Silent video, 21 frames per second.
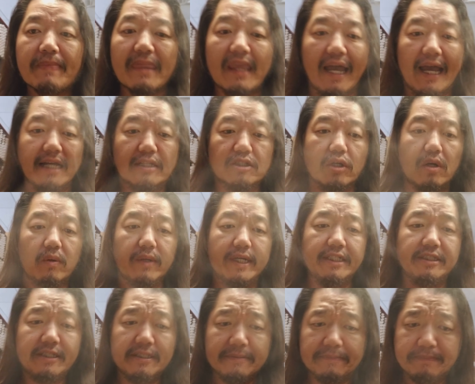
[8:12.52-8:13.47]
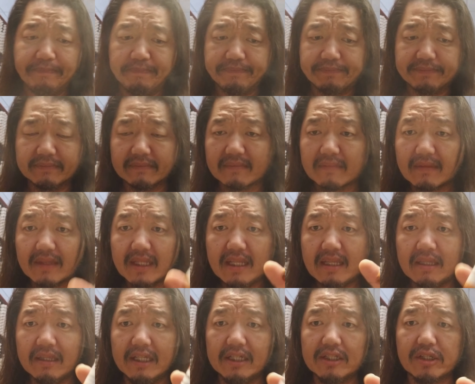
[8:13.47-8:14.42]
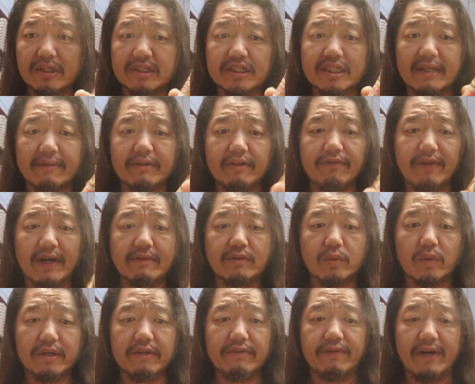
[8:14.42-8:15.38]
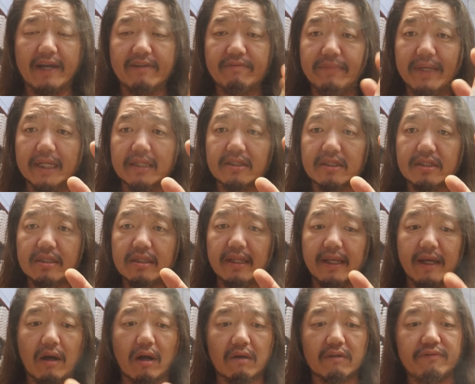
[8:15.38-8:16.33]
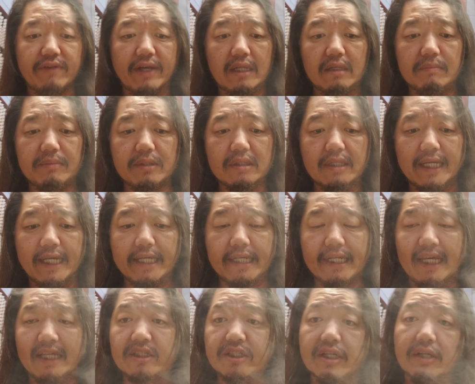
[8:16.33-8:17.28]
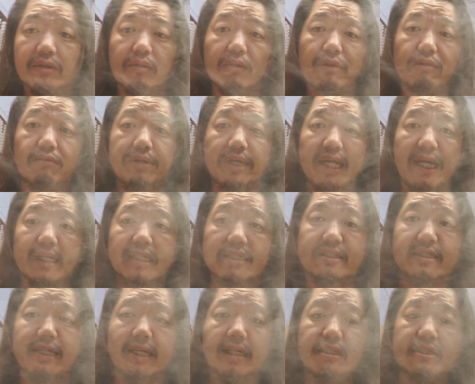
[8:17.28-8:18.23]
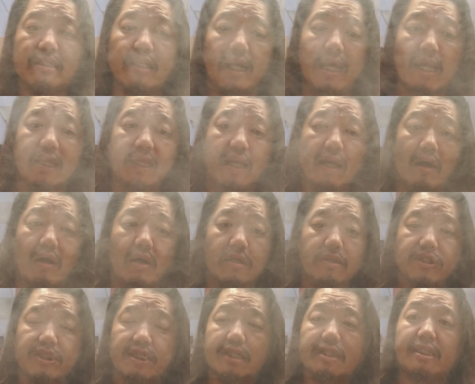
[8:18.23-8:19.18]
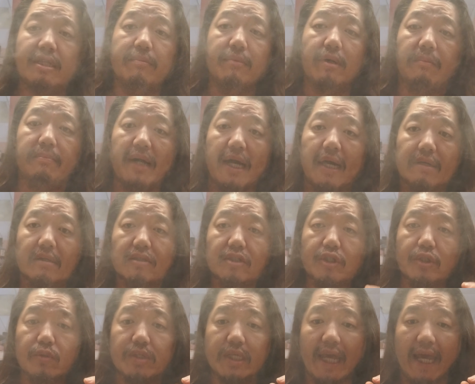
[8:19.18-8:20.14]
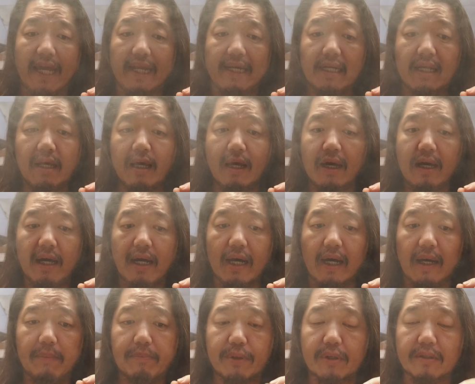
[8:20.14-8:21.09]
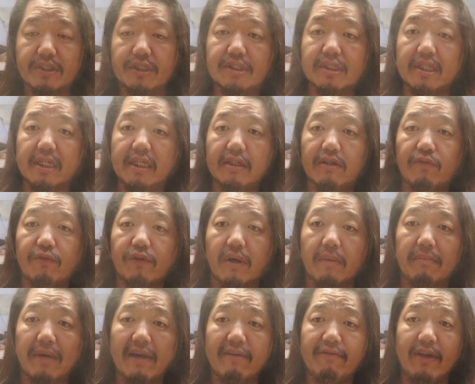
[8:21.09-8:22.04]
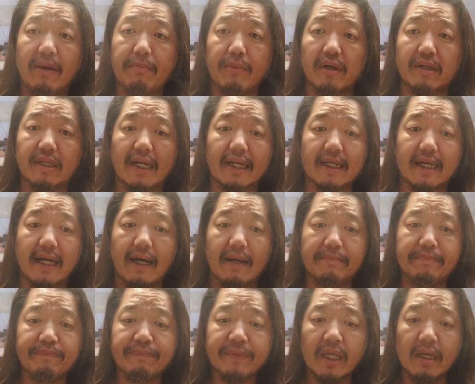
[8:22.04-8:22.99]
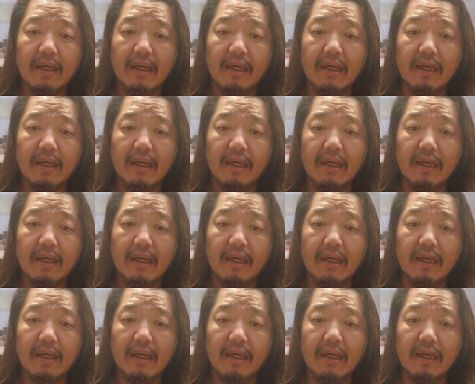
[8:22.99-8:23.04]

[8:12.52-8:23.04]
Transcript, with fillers: As always, these are a 75-25 mix. They are available in a 0, 03 and a 6, and they are 60 ml bottles. You can uh, purchase these from myvapebar.com.